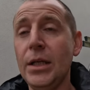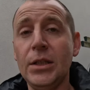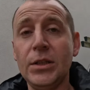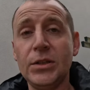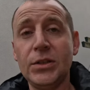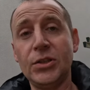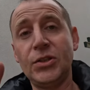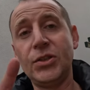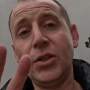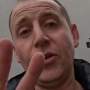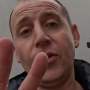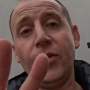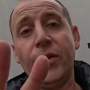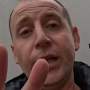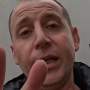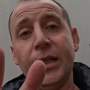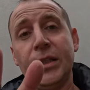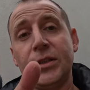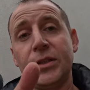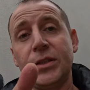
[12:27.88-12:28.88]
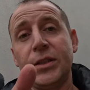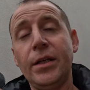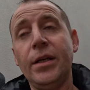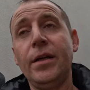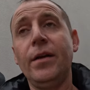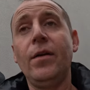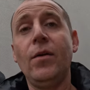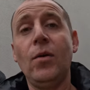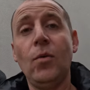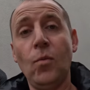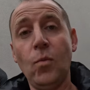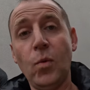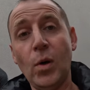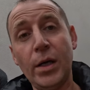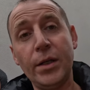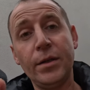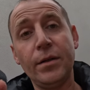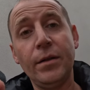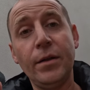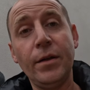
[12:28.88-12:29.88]
So two things.
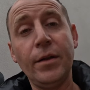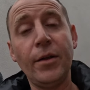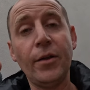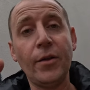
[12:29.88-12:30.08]
One,